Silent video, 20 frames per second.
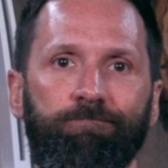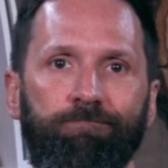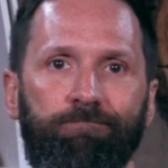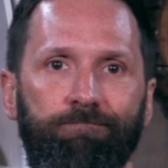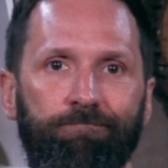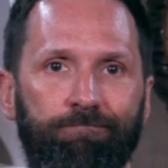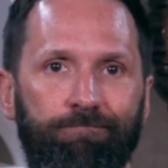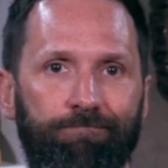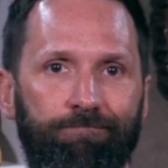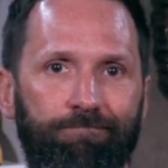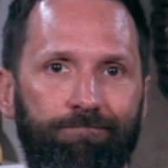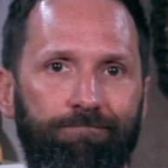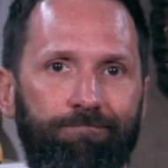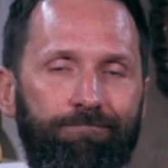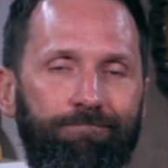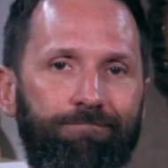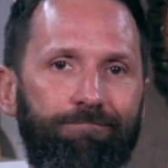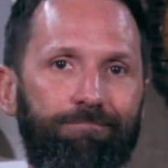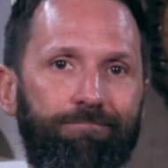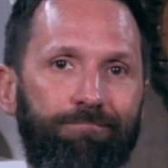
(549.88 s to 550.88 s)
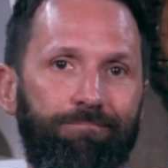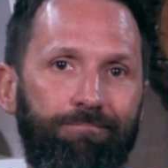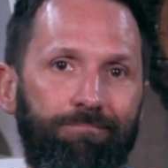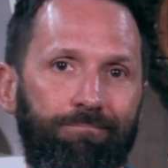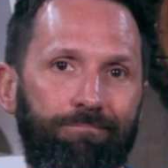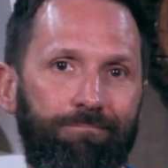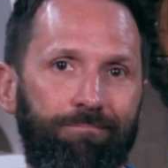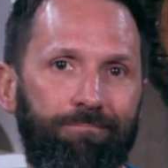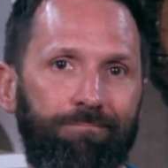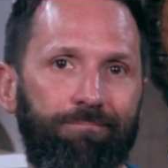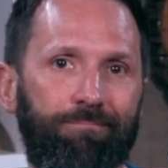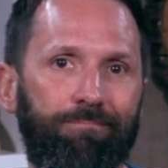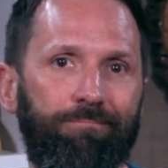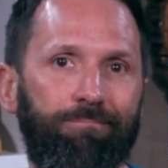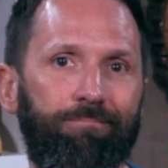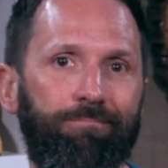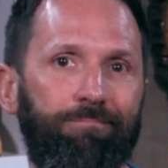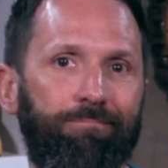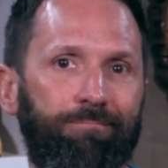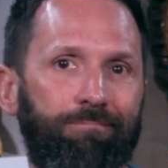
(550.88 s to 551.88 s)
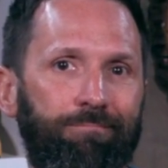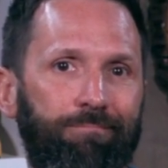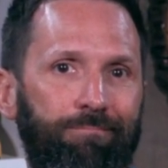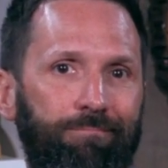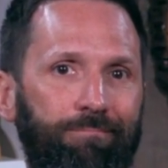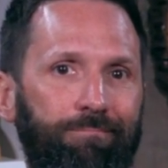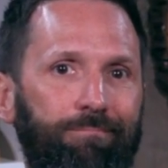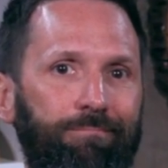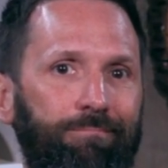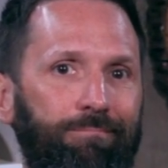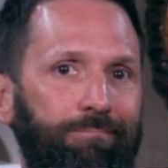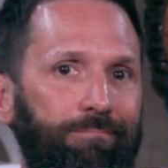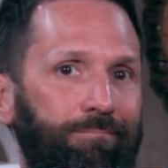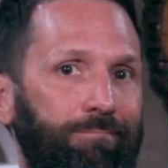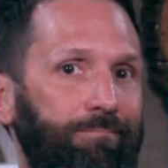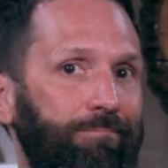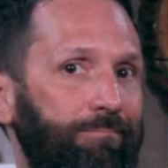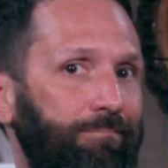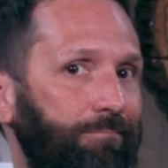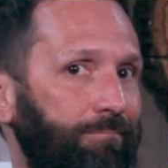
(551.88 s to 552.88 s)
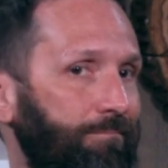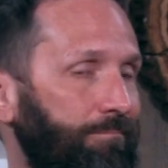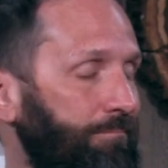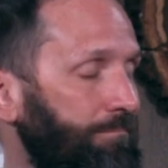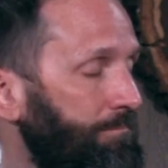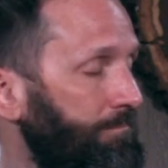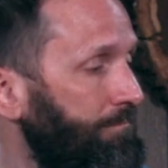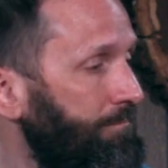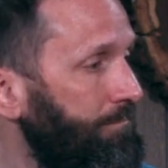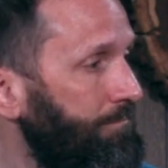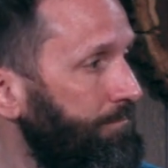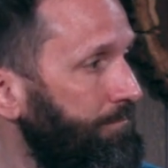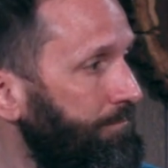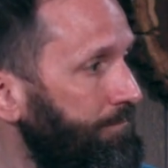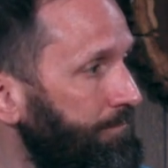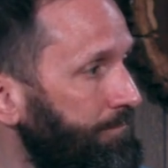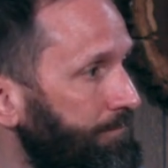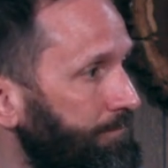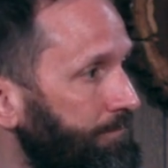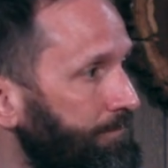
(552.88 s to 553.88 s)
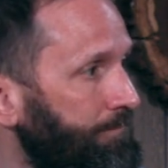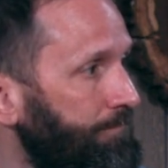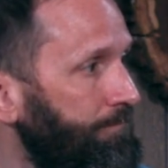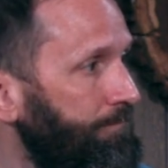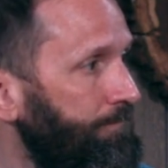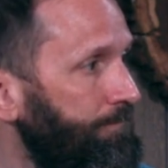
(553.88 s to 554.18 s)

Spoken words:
[no speech]